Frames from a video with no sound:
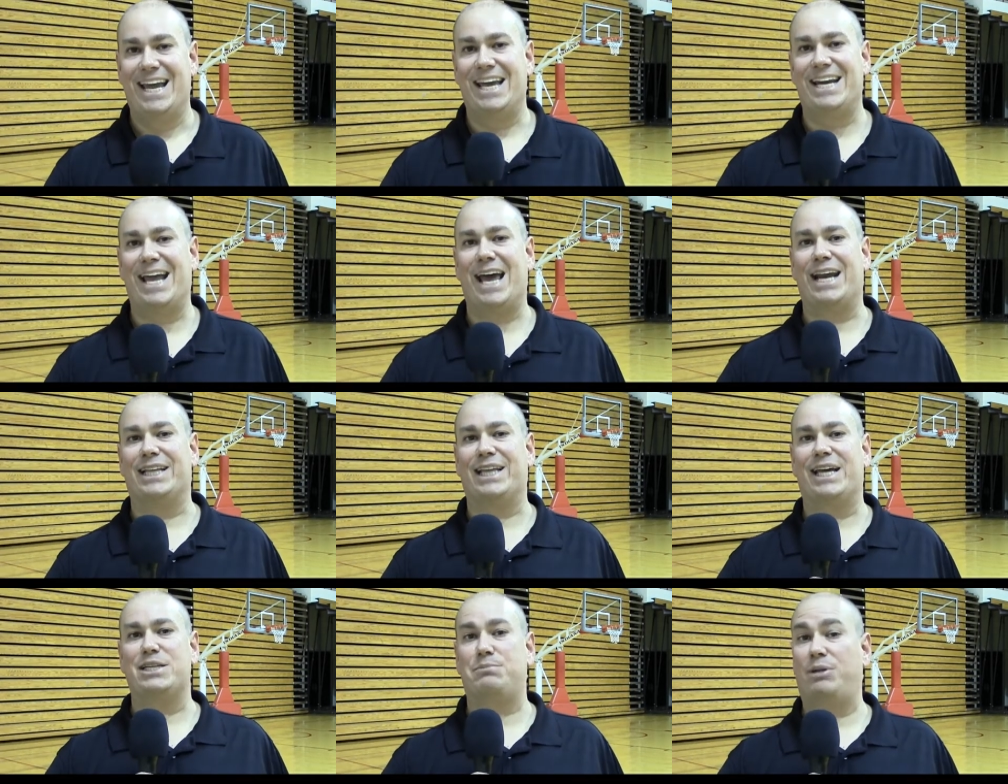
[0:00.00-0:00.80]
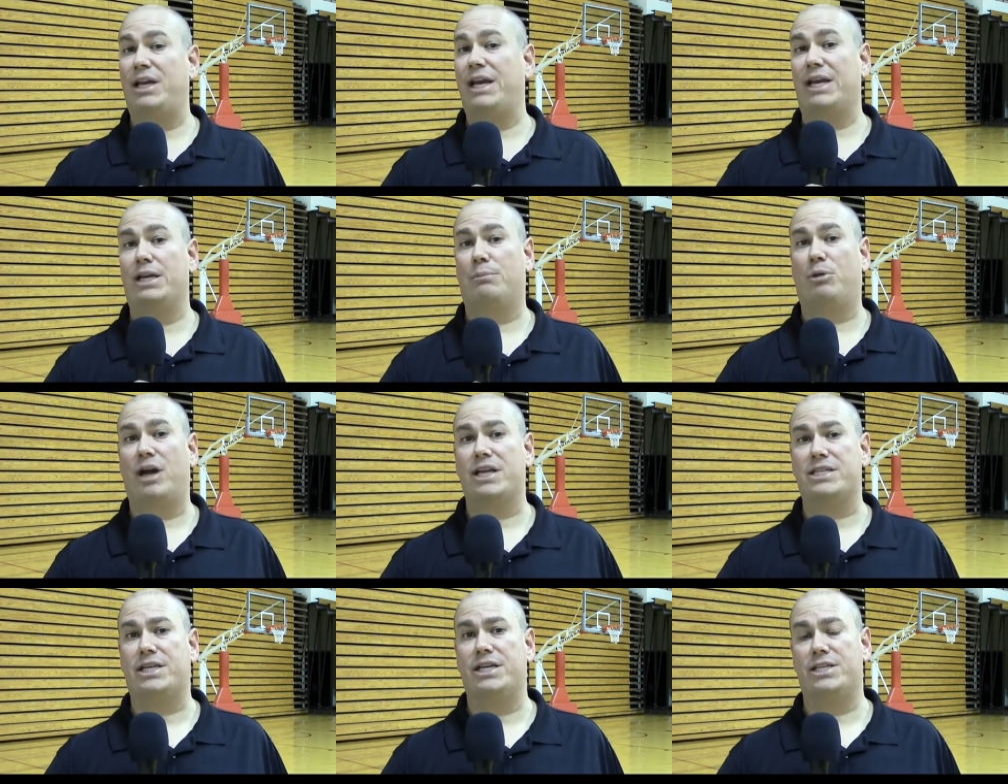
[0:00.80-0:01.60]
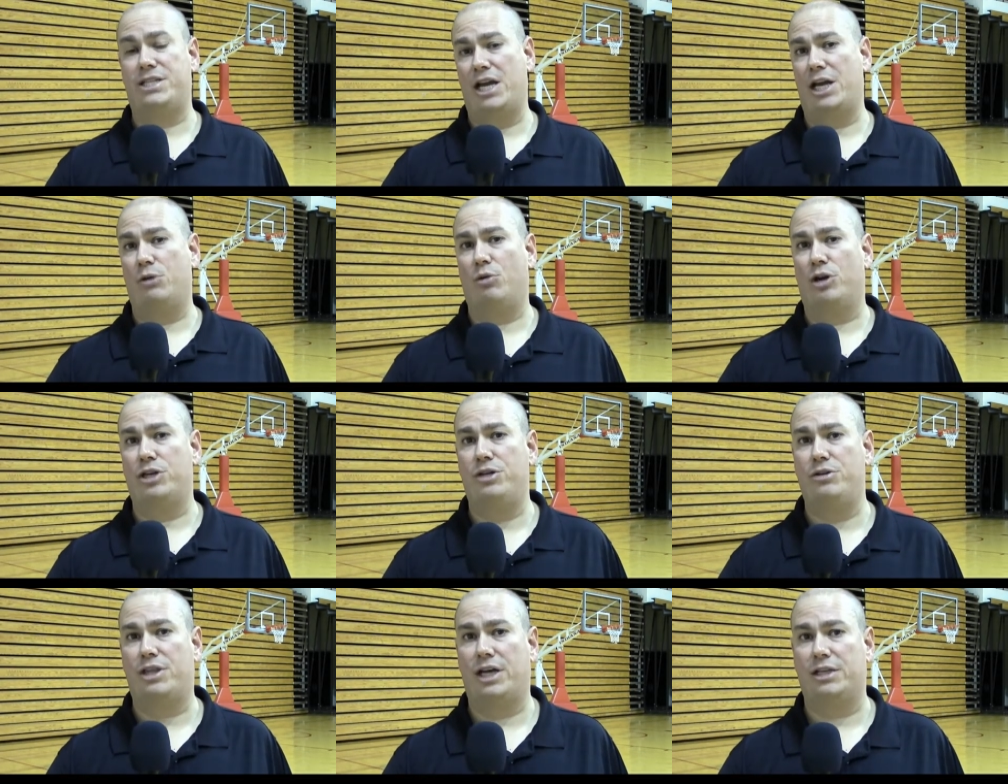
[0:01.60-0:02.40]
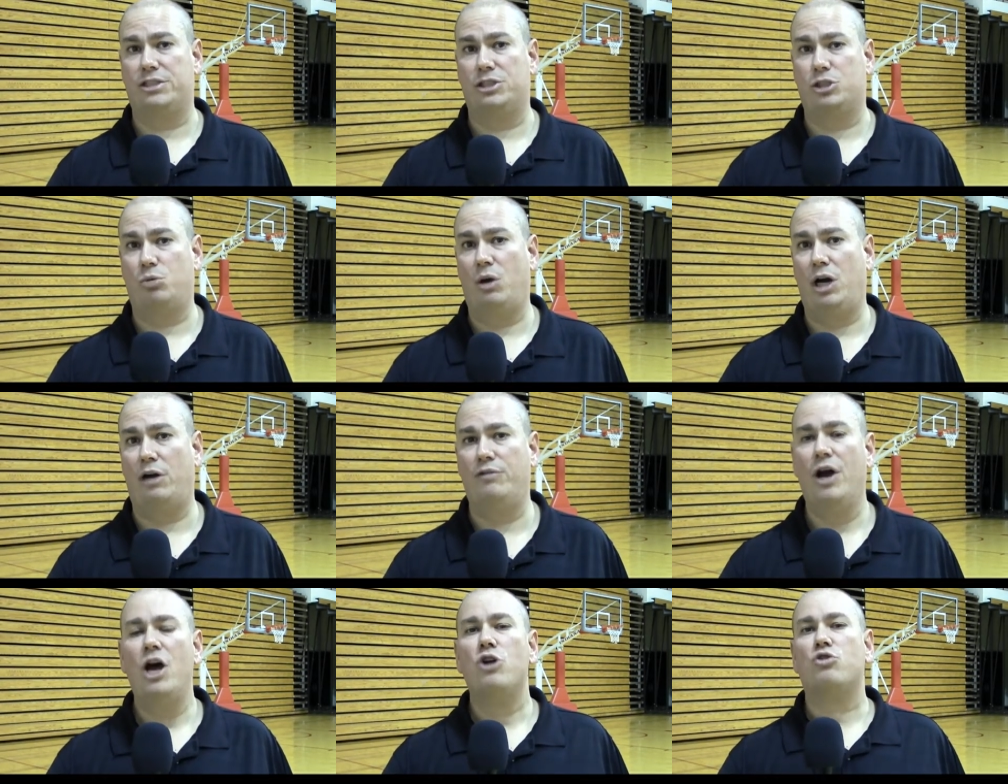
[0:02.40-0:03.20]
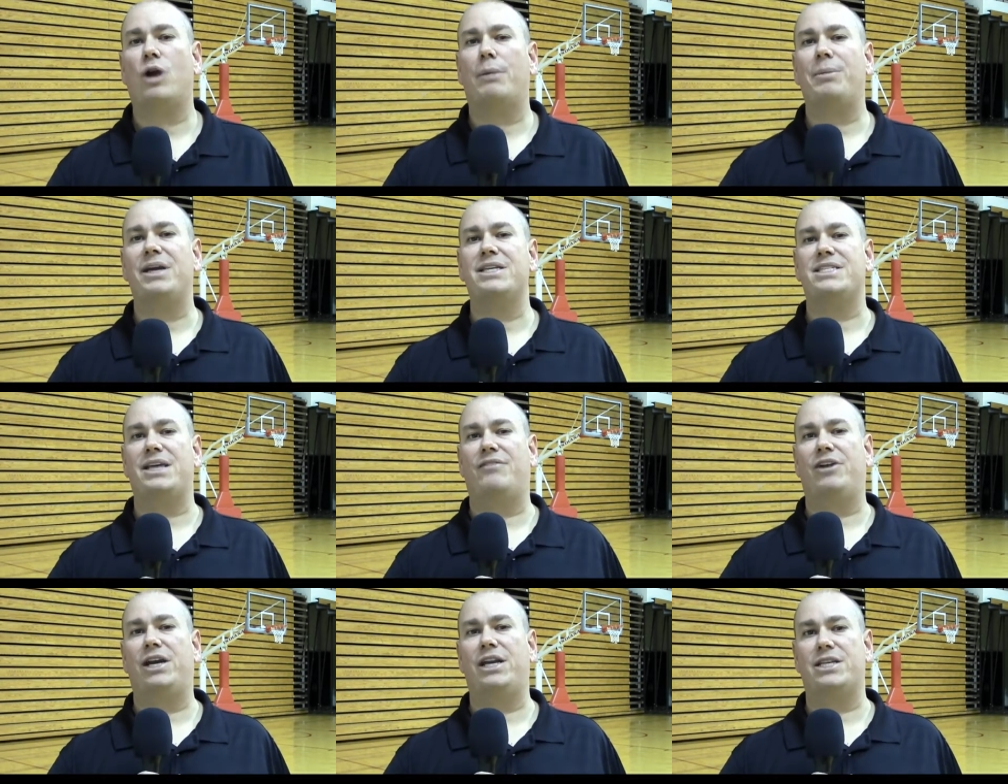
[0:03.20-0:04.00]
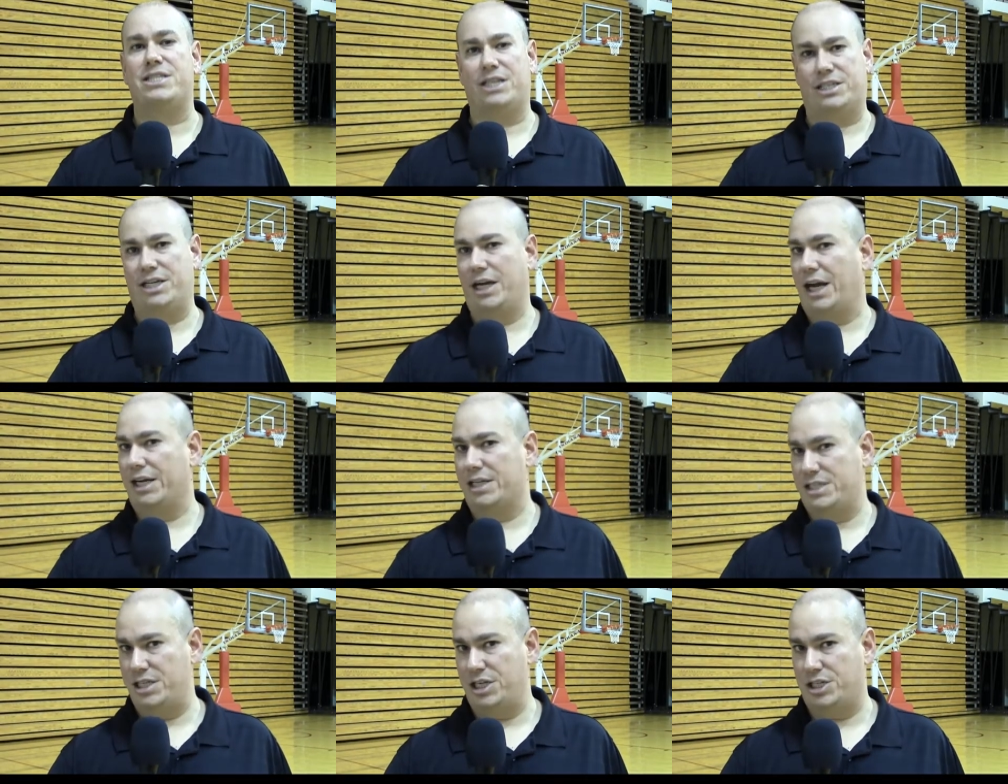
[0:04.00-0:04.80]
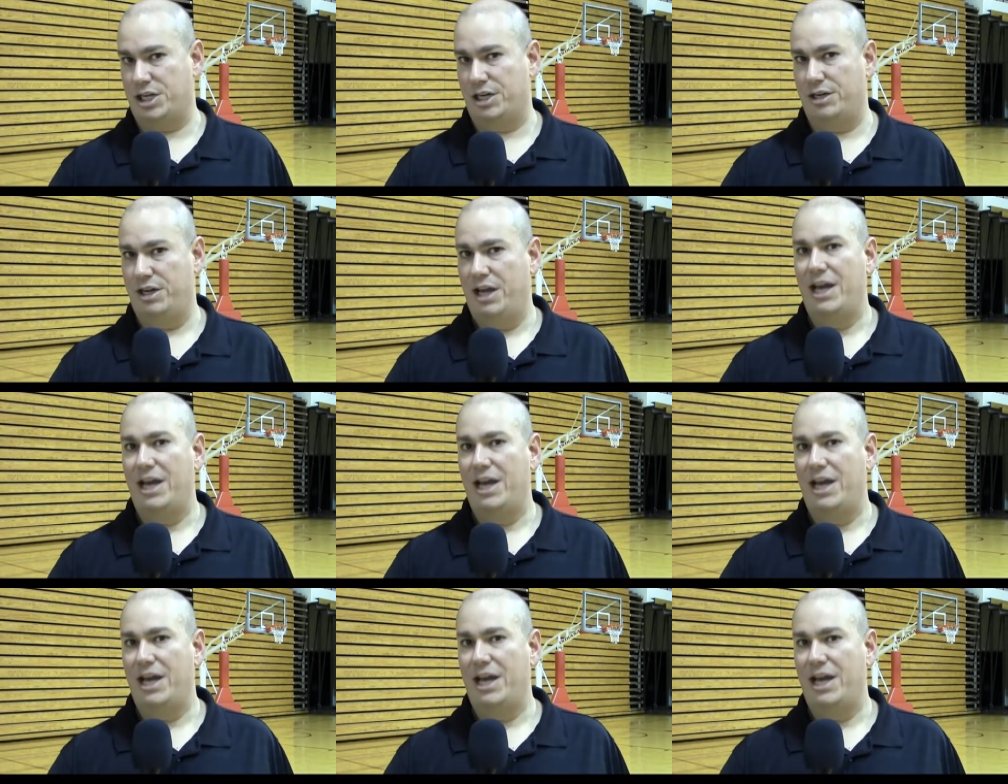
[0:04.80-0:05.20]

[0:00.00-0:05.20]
Indiana last played at Nebraska in January 2012, dropping a 70-69 decision.